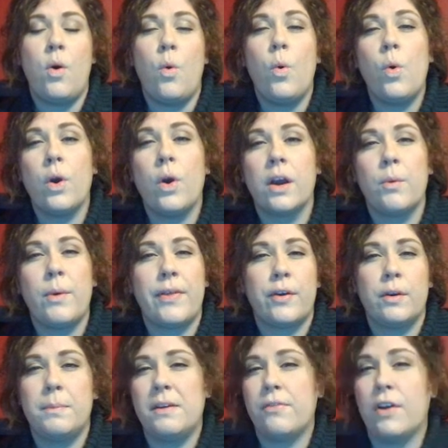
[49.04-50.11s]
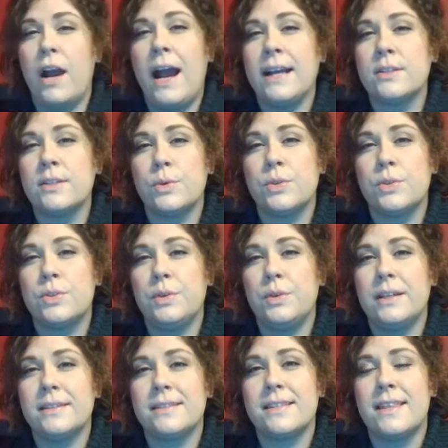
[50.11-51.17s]
or whether it be for high school
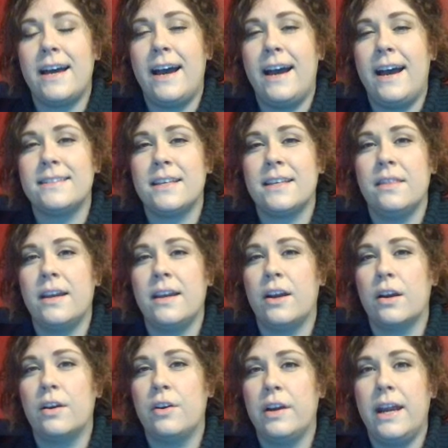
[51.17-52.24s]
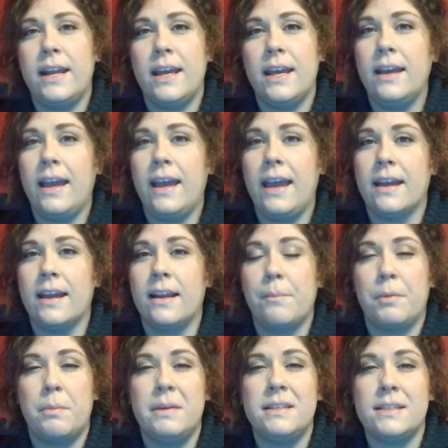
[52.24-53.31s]
students that they're creating and
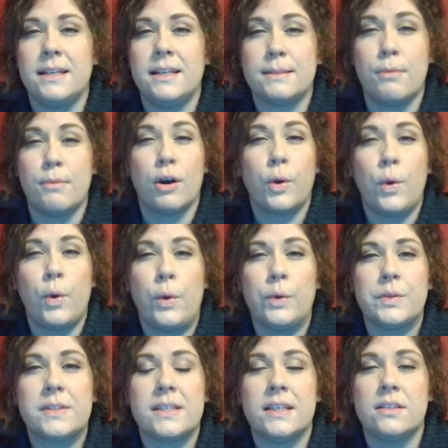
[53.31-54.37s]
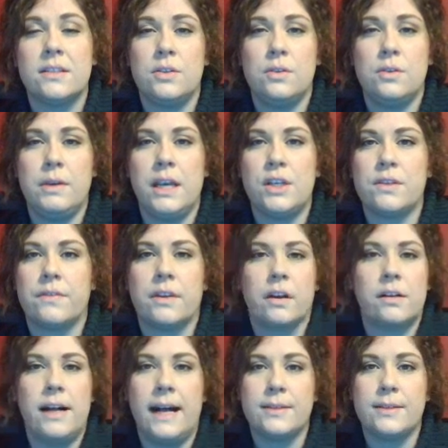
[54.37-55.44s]
implementing SMART goals into each of
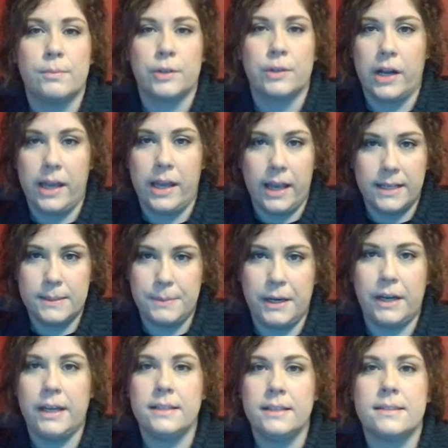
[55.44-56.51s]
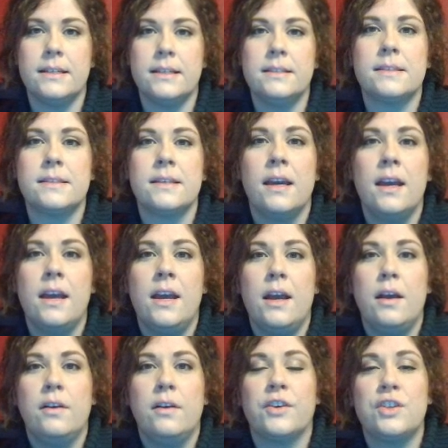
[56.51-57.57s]
their classroom learning experiences.
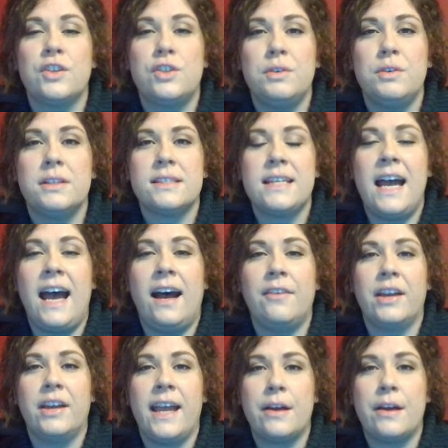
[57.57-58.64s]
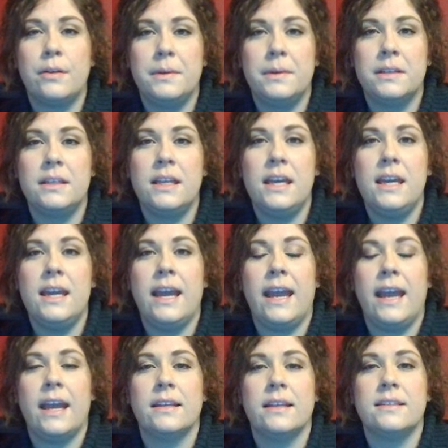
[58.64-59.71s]
For students to have
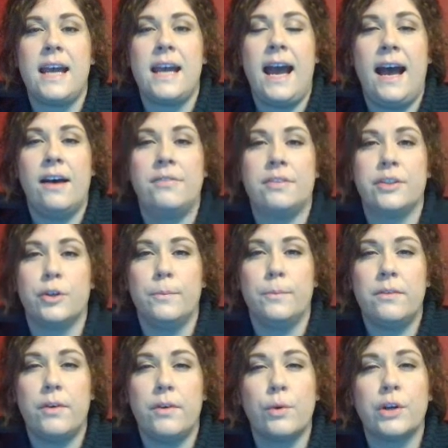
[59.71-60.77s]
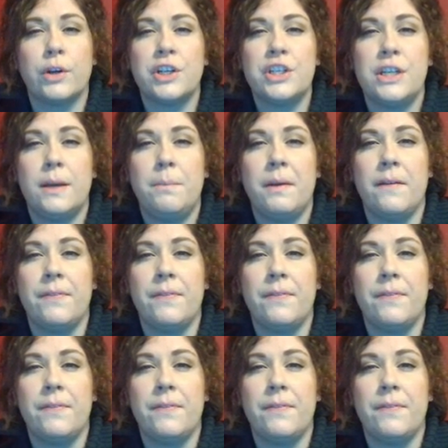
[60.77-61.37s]
accountability and to have a little bit of ownership